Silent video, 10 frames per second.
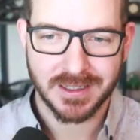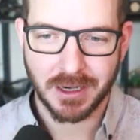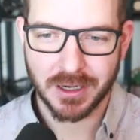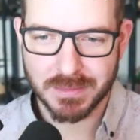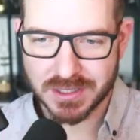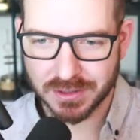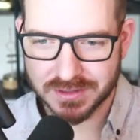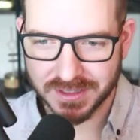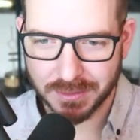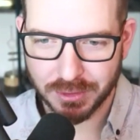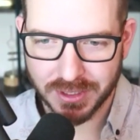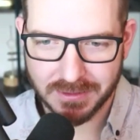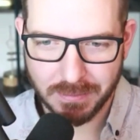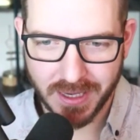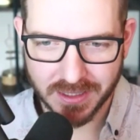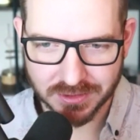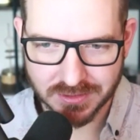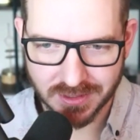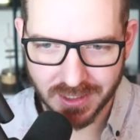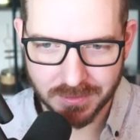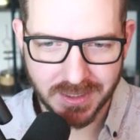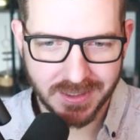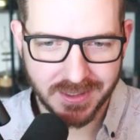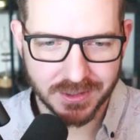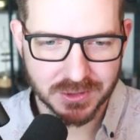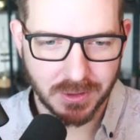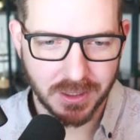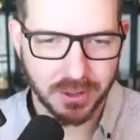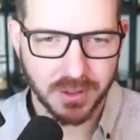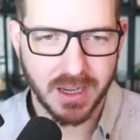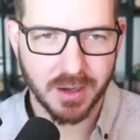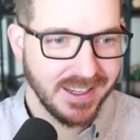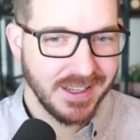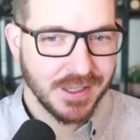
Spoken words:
Our Mr. Celebrity Pastor Tom Schwaller.